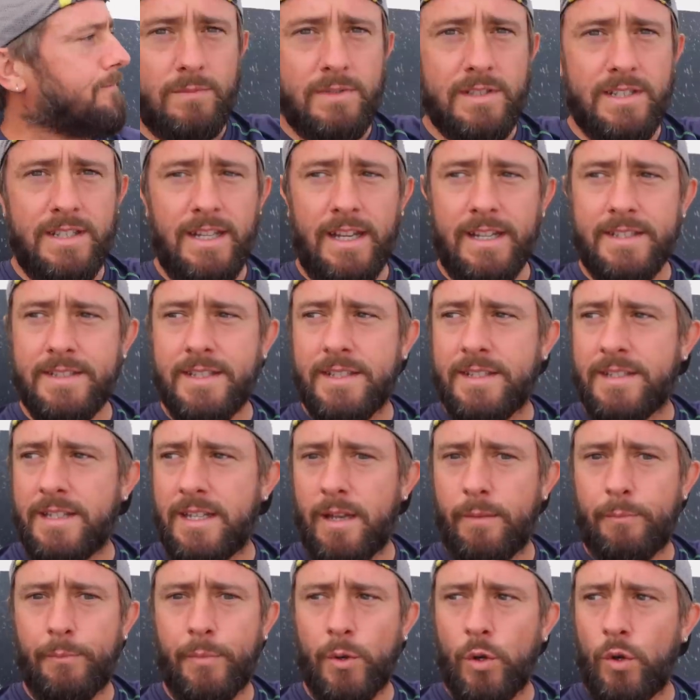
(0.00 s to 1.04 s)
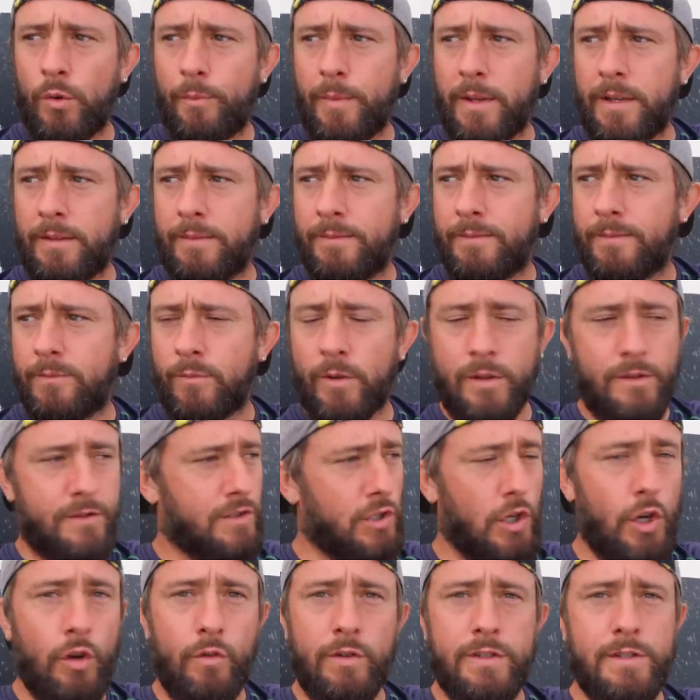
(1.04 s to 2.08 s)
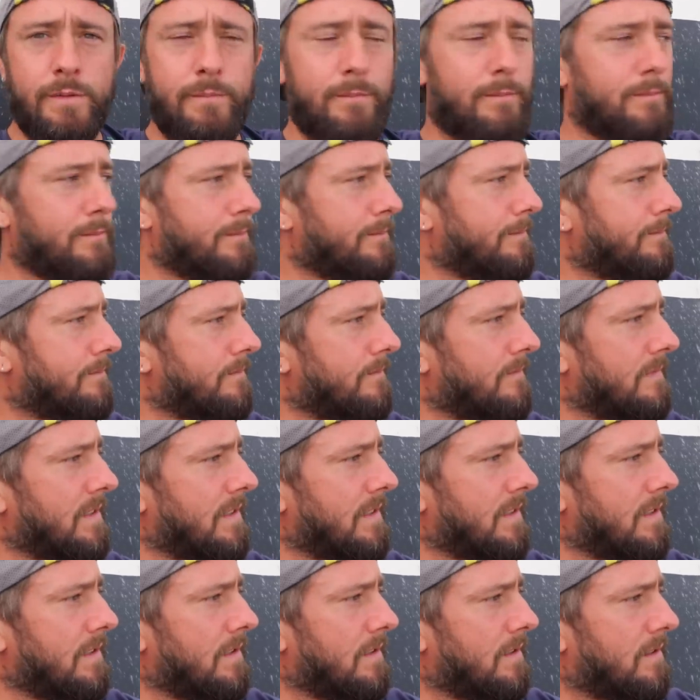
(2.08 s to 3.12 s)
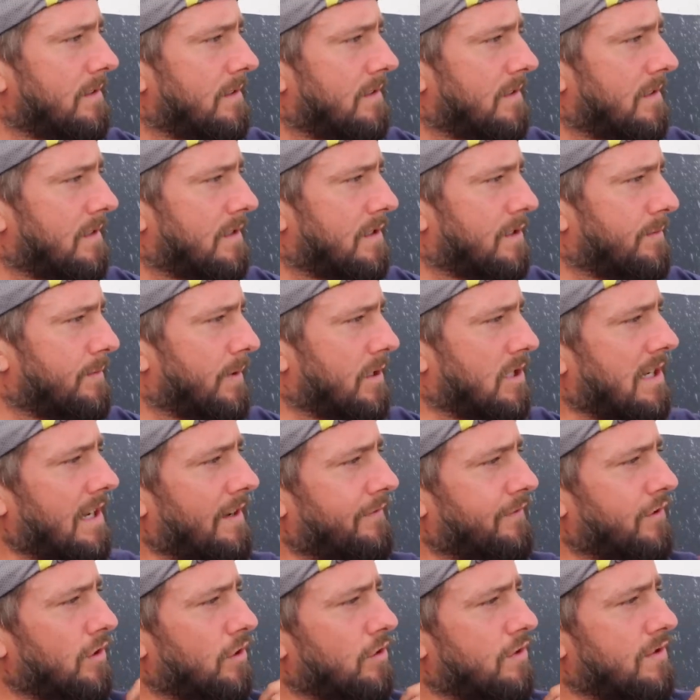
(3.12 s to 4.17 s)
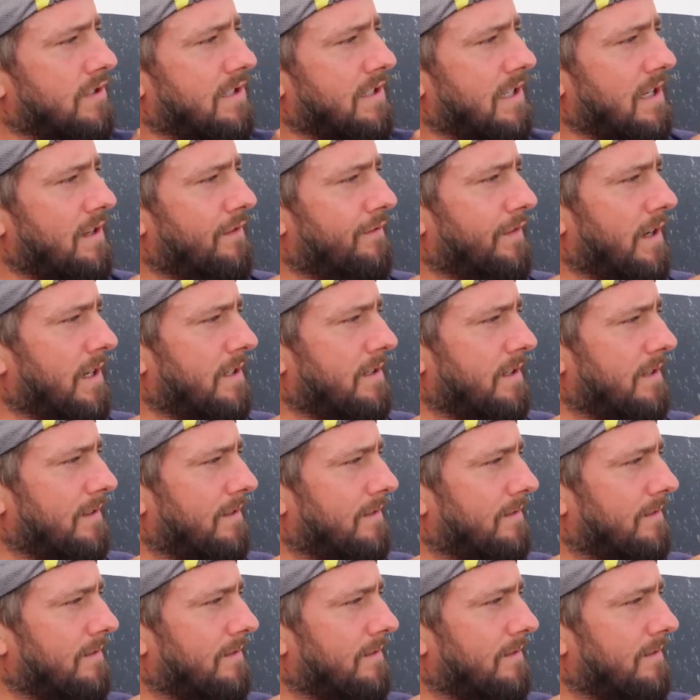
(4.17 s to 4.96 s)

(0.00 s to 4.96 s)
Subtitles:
It's nice to see it booming with tourism, especially after COVID.